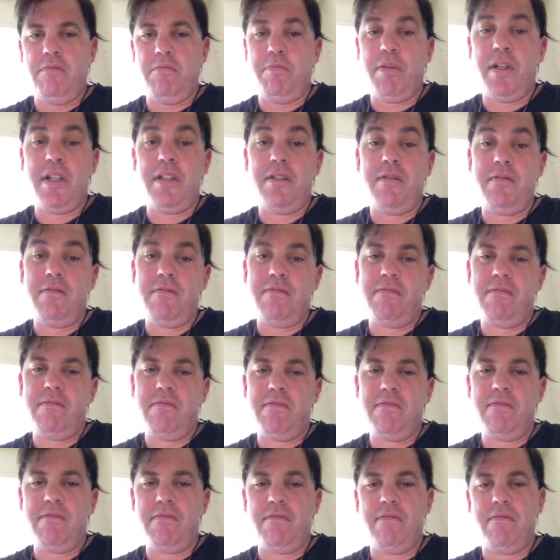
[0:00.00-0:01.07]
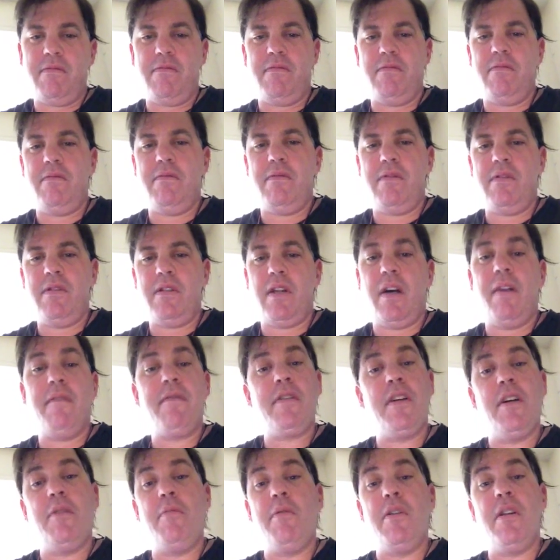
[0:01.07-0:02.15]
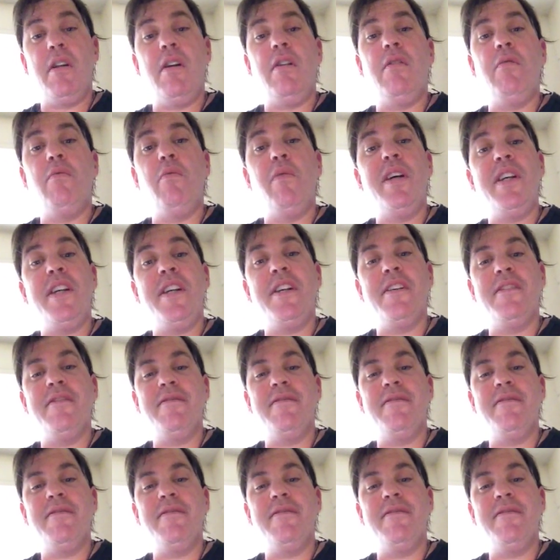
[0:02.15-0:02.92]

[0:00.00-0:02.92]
But I've come a long way.